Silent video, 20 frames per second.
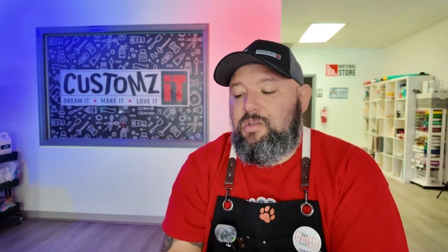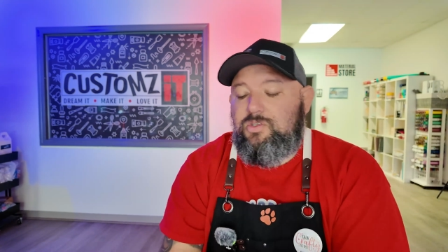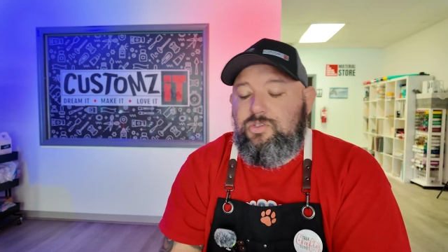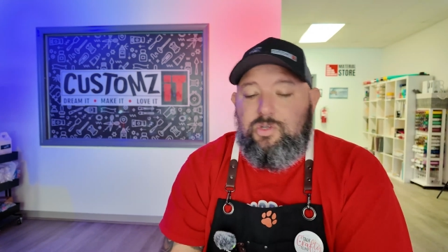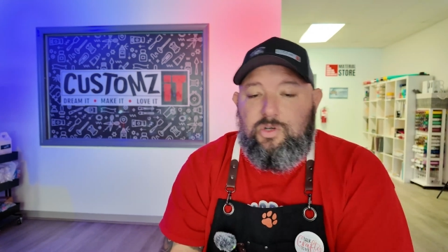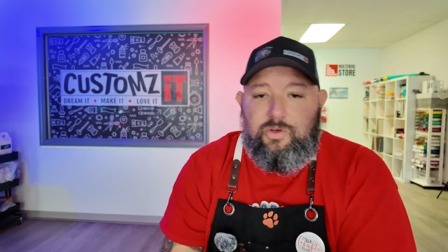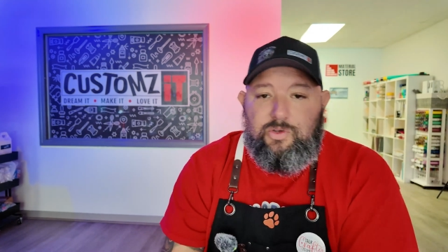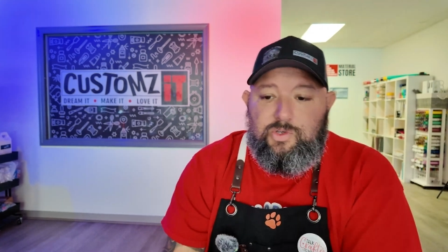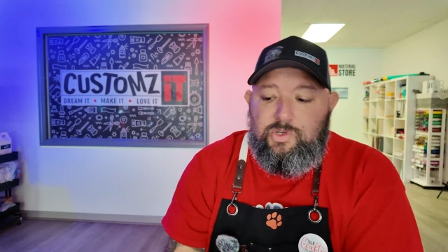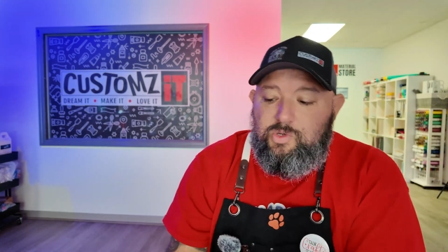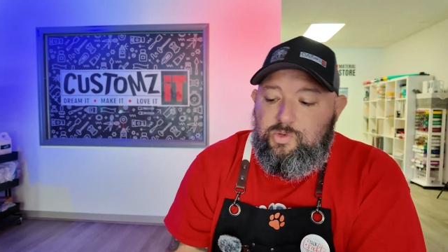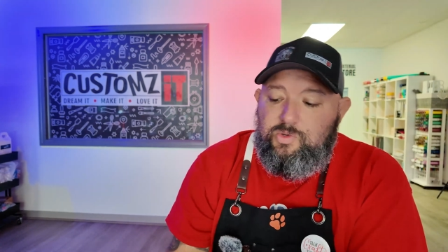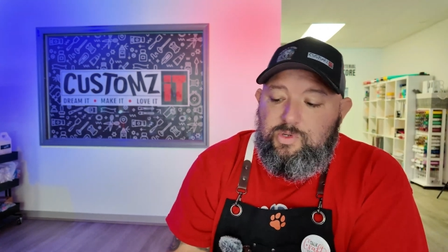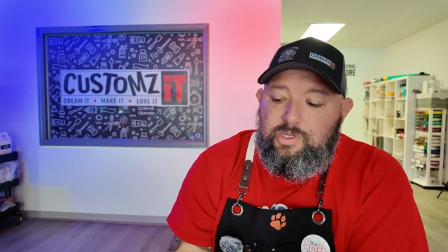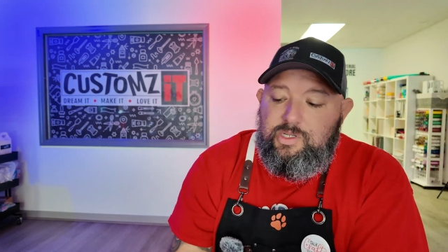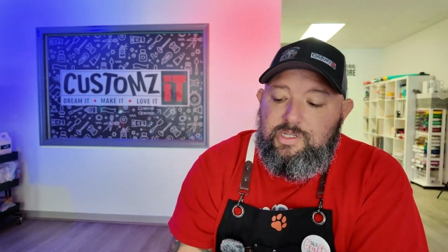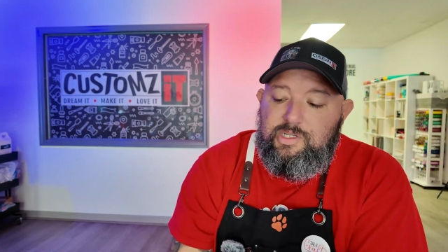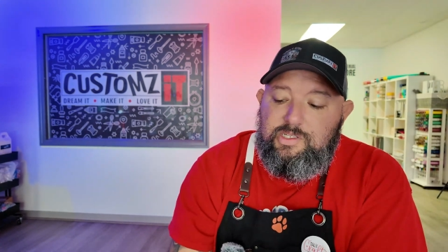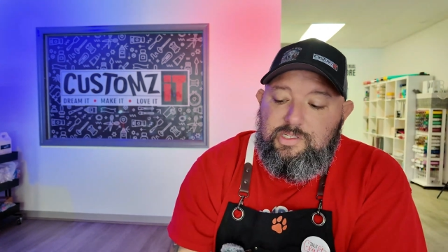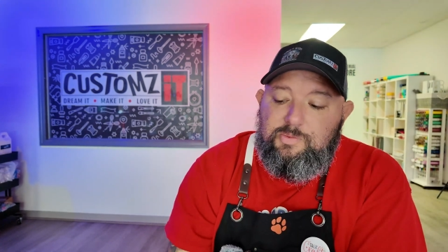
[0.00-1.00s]
So you
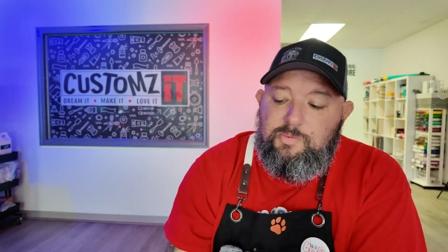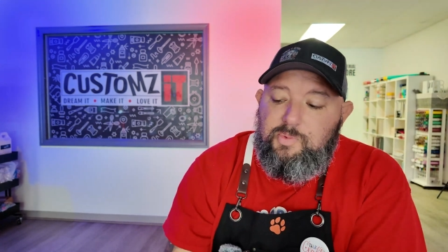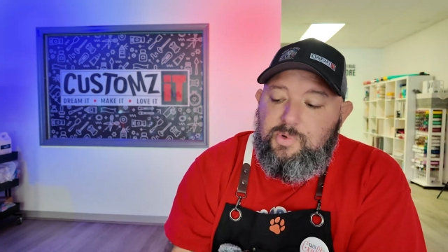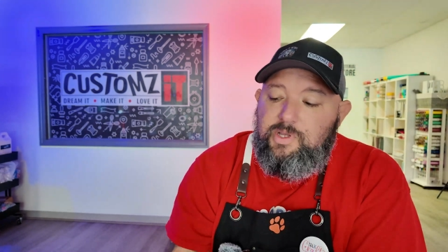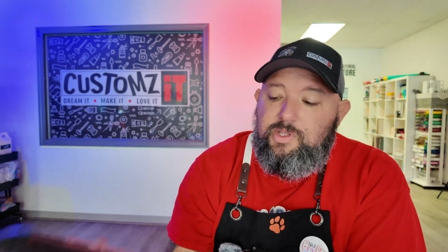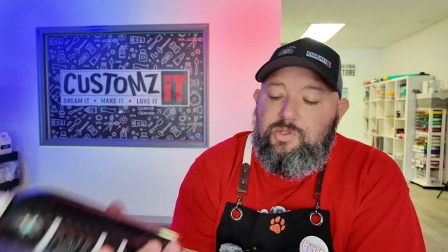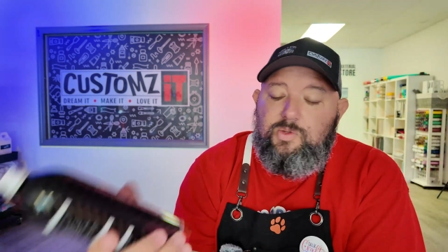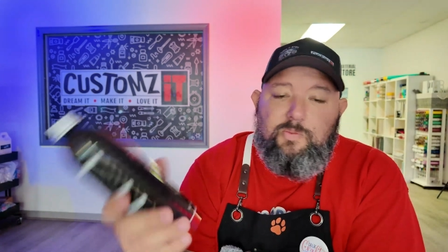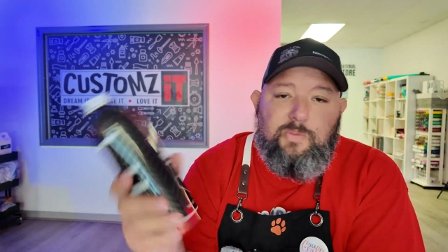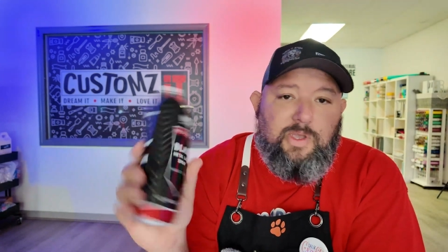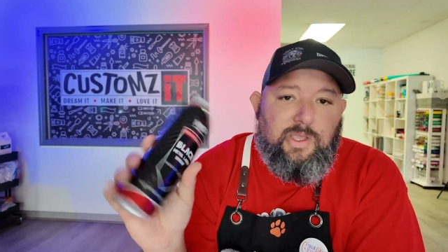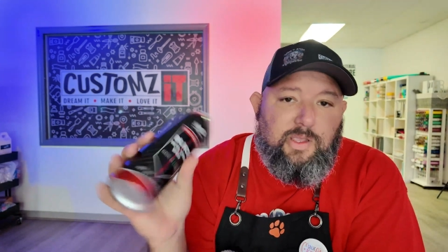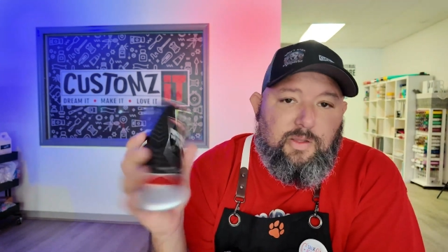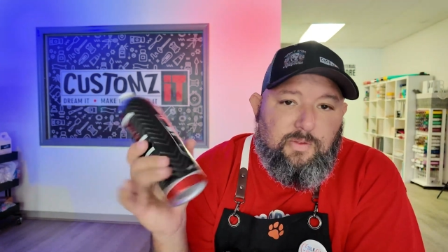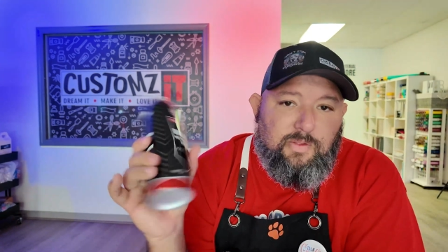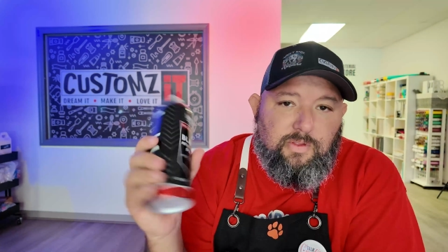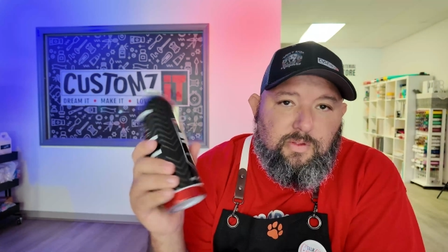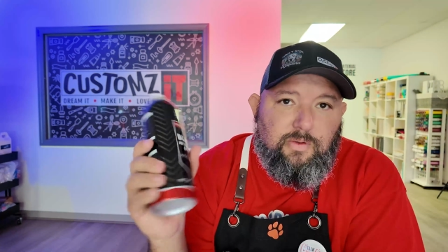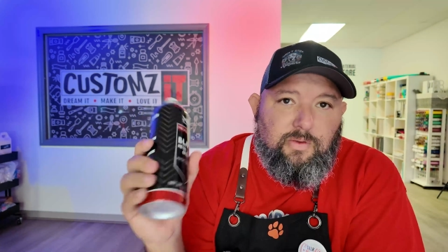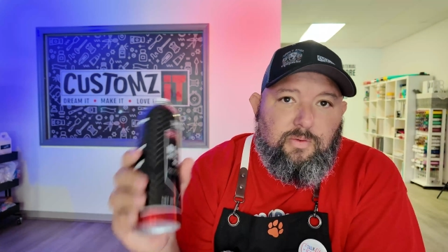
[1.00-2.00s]
need a spray to make
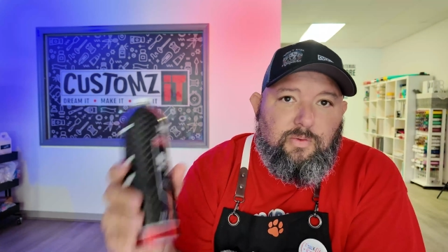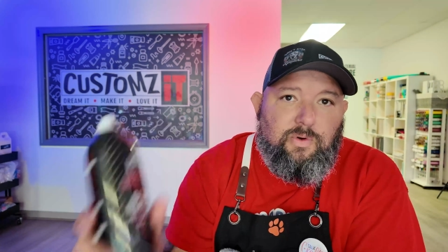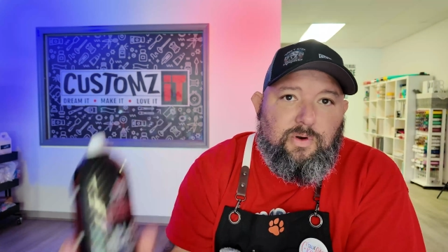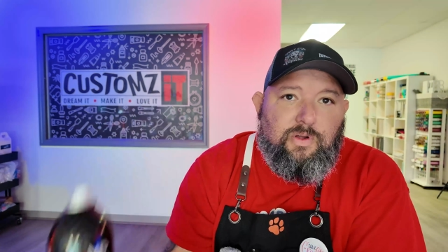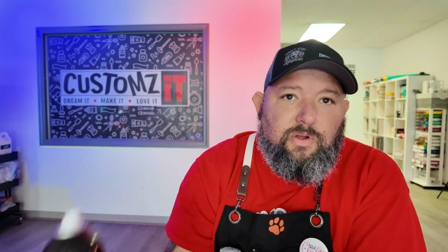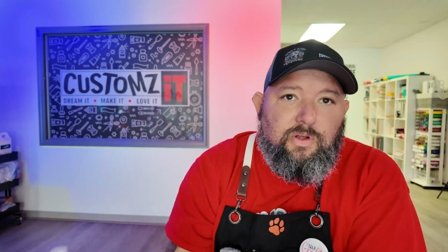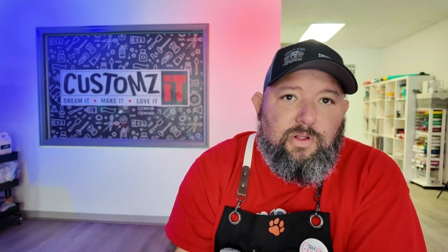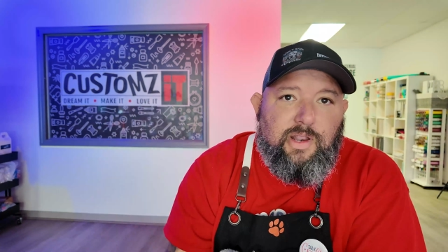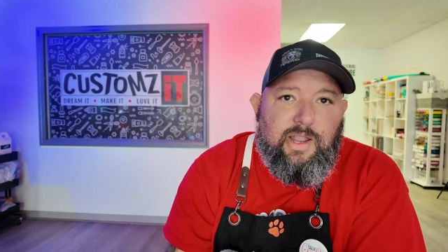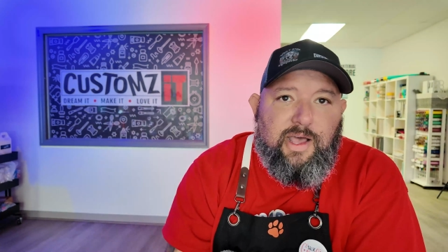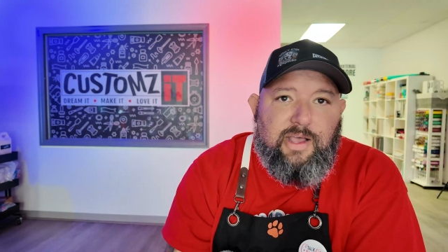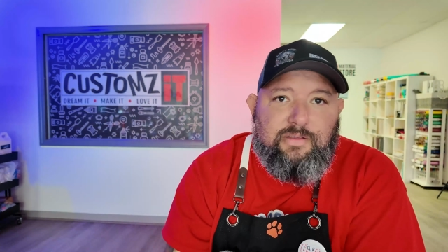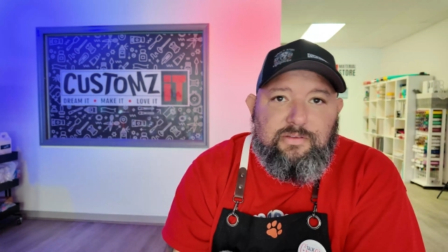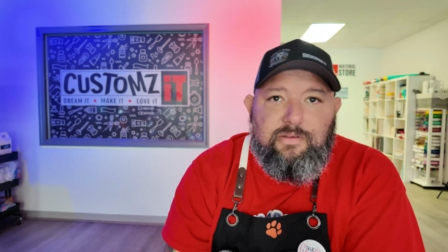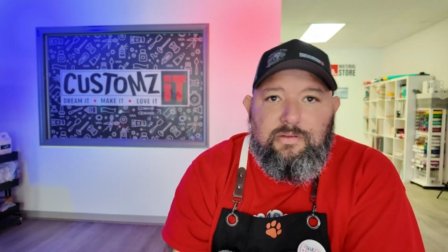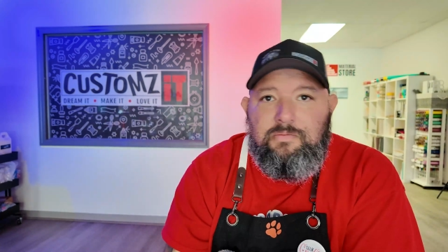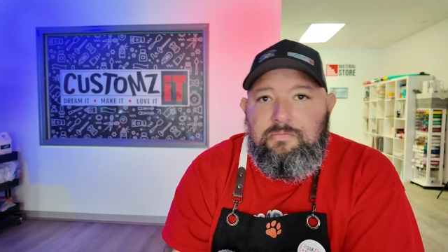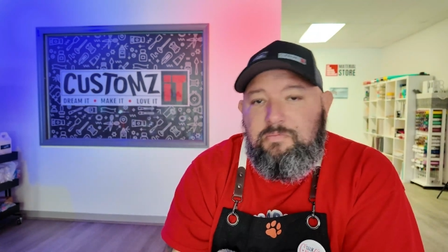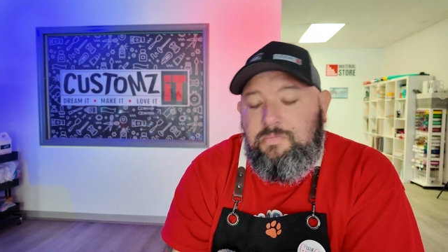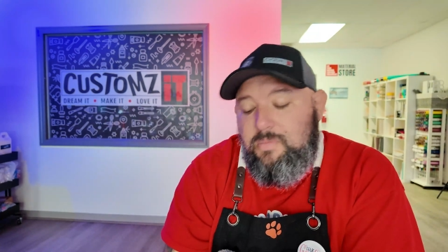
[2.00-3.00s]
it work on
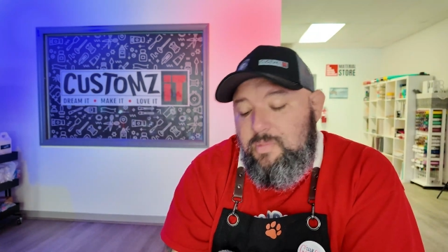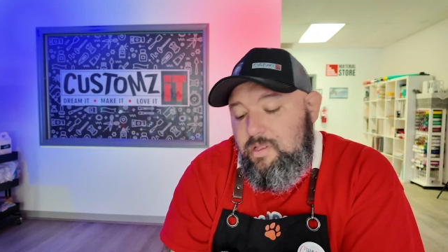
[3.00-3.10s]
glass.